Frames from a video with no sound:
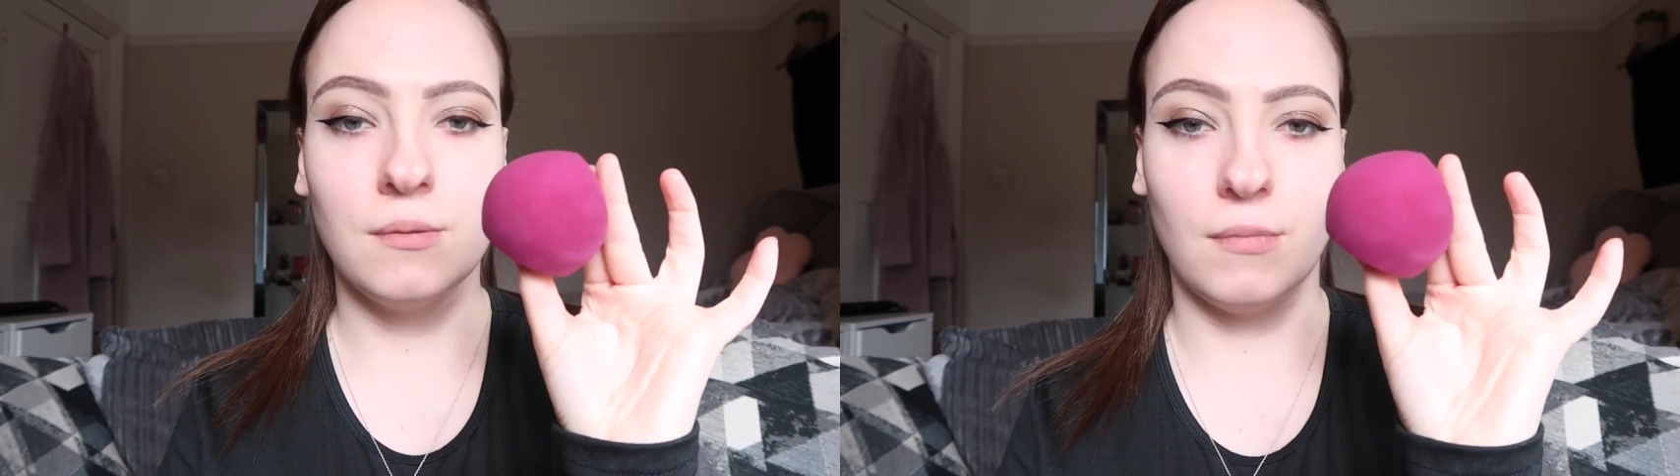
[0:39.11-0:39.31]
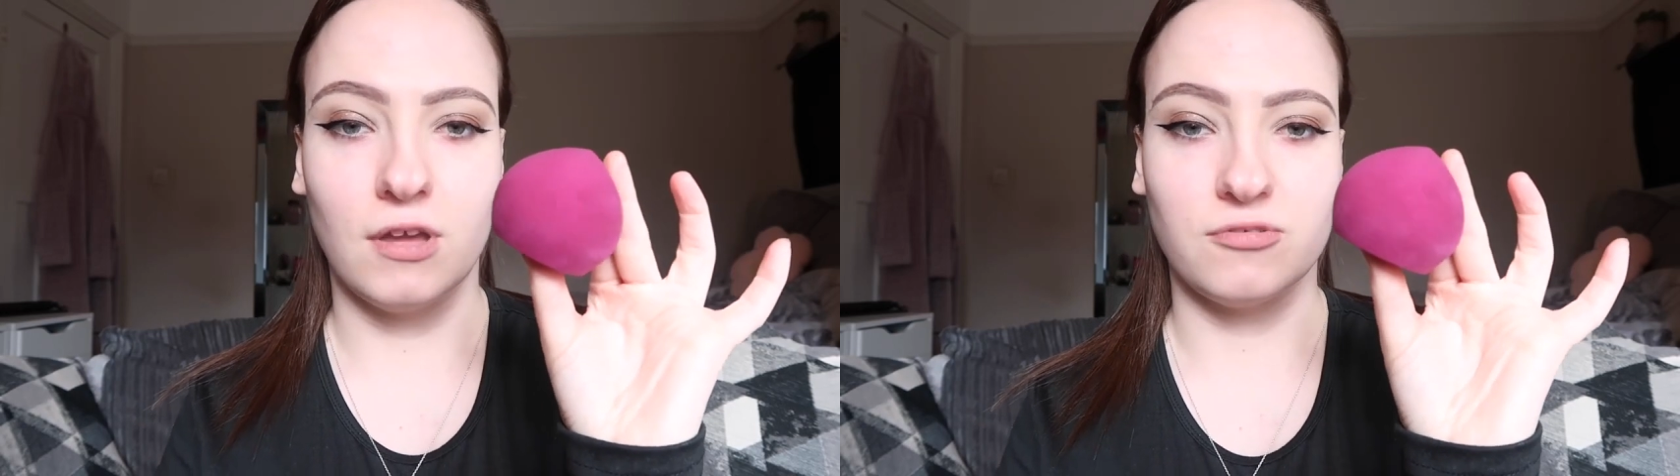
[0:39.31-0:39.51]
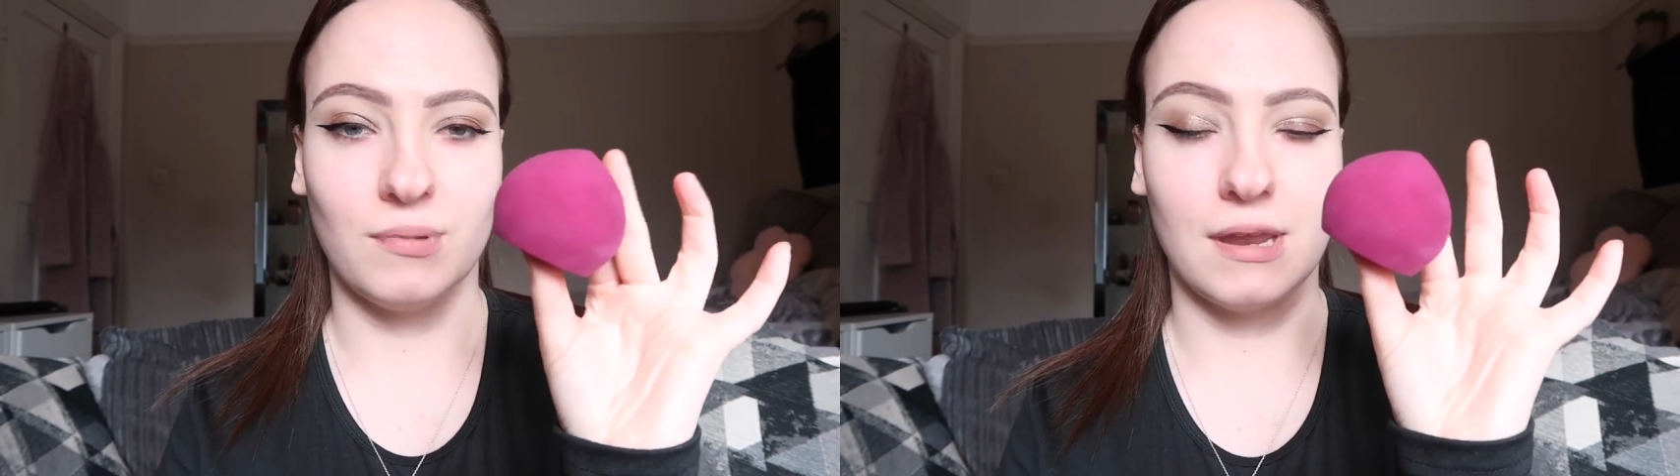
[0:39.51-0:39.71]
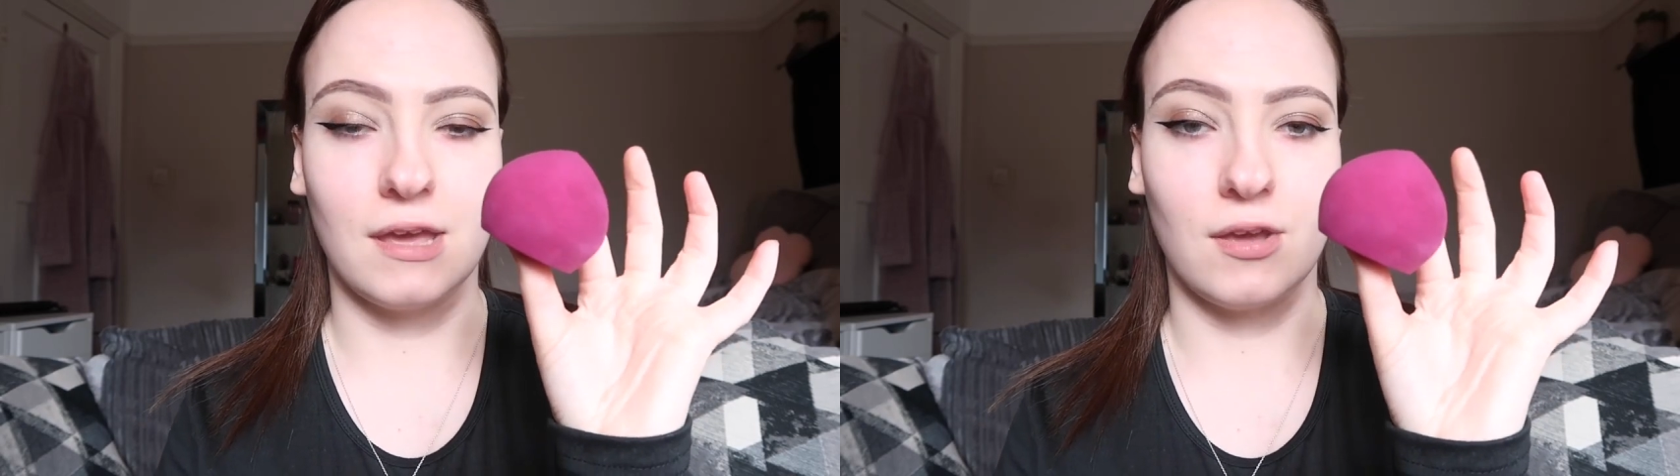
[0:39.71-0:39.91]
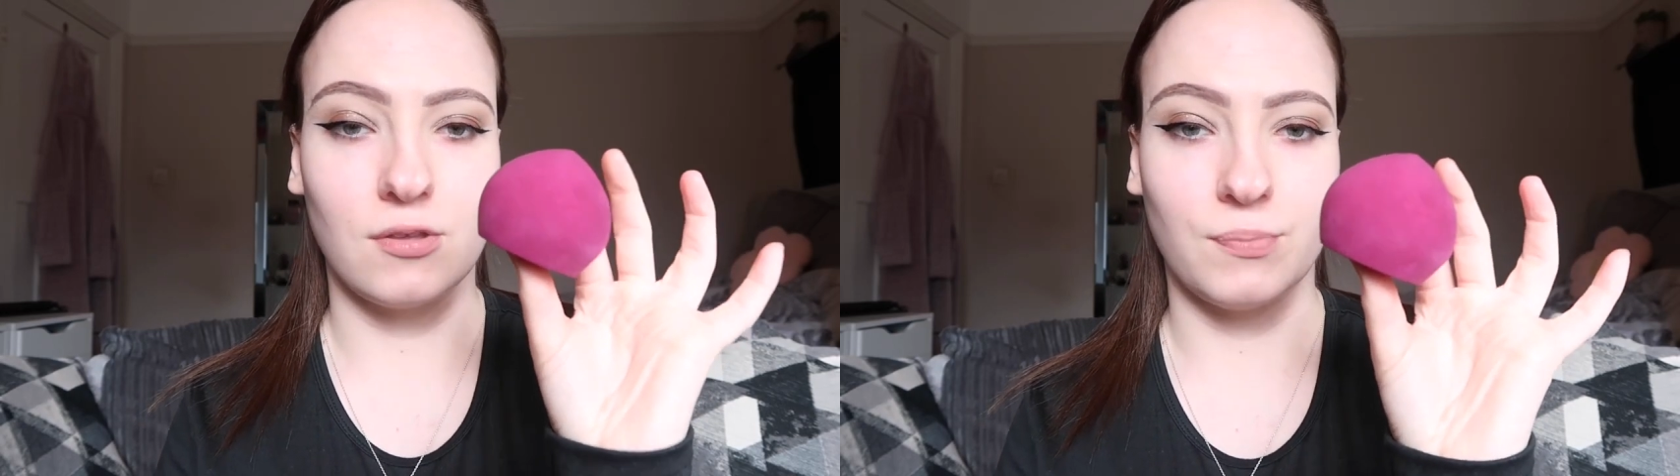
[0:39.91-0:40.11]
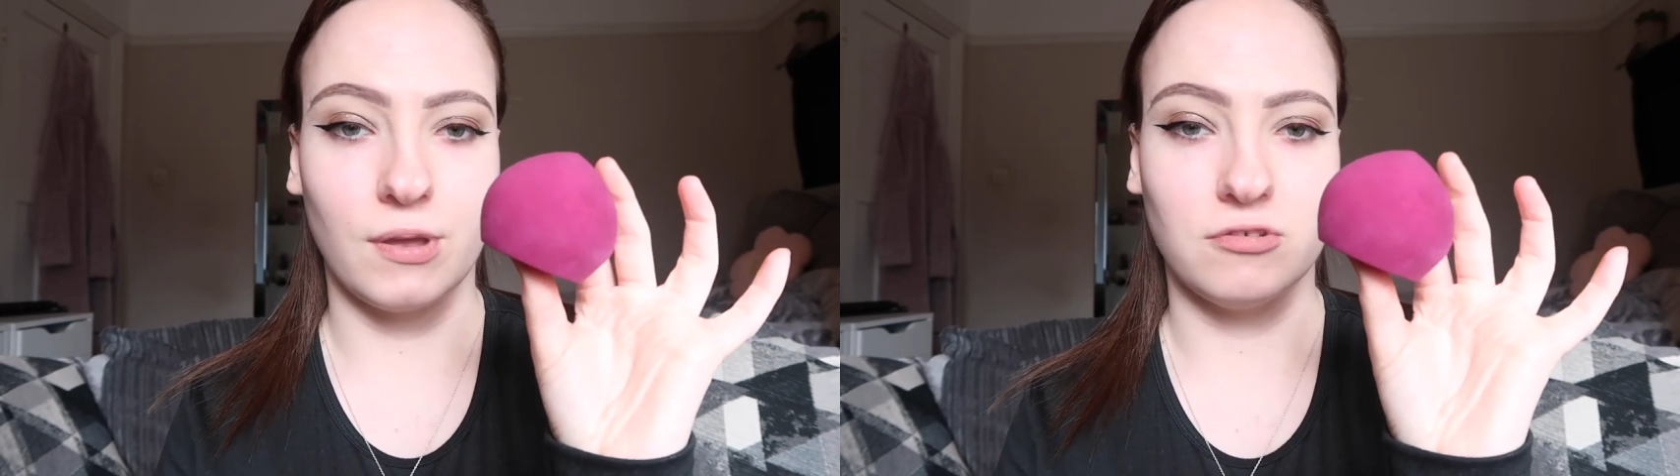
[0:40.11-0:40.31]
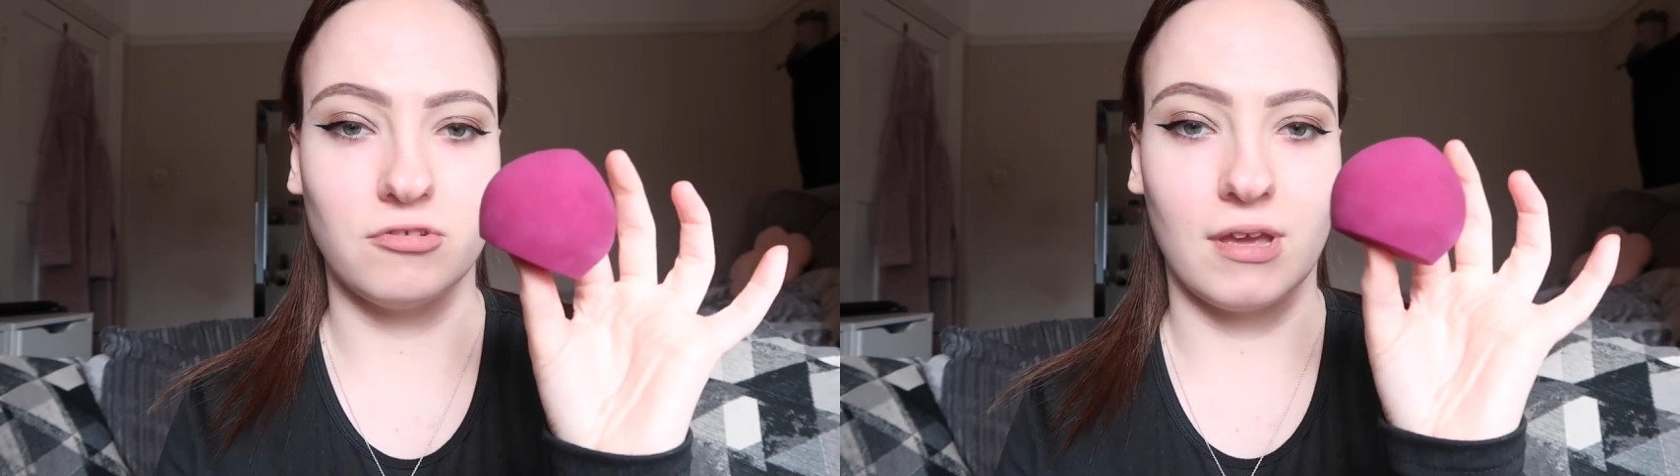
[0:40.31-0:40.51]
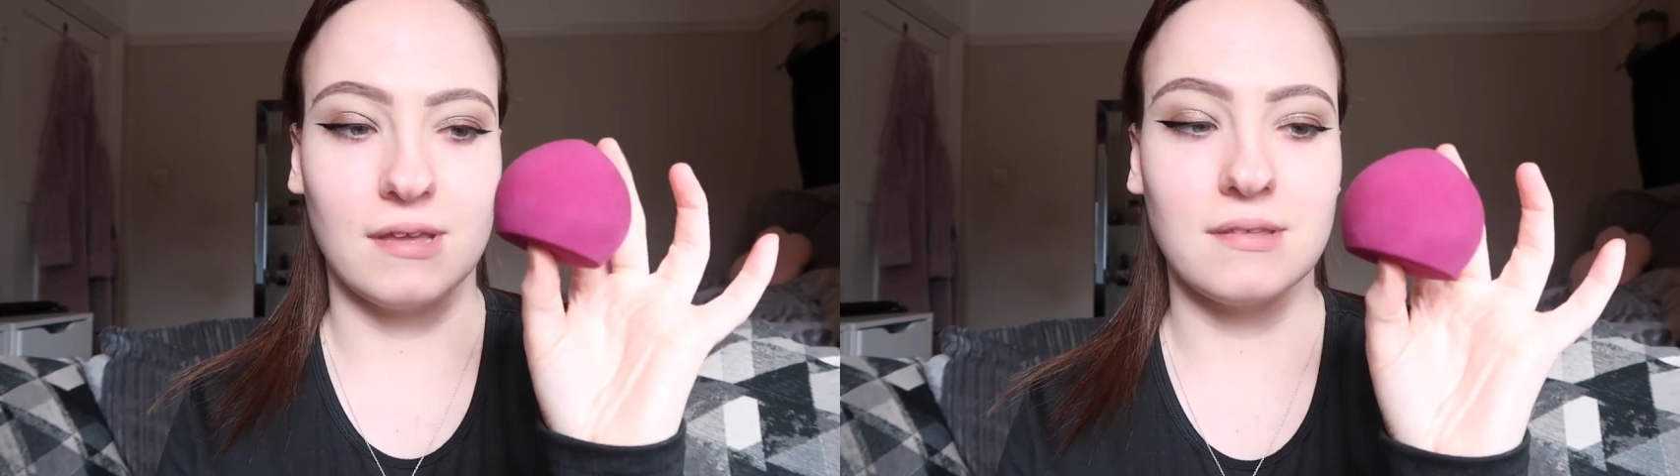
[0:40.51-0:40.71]
marshmallow
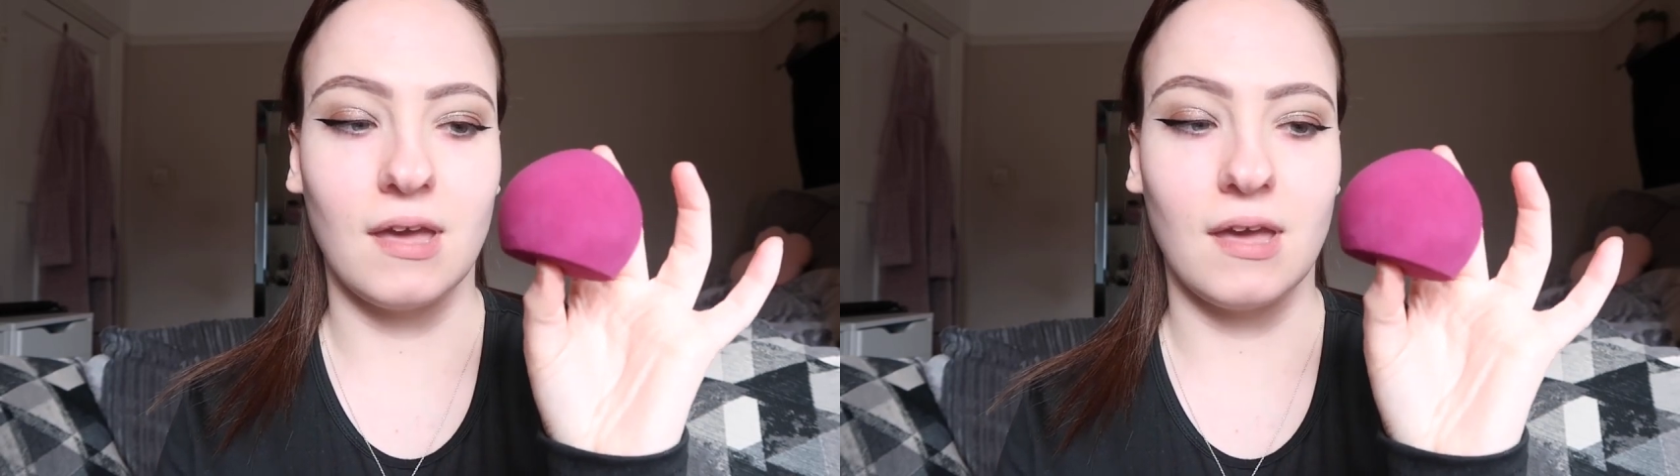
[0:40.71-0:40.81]
sponges.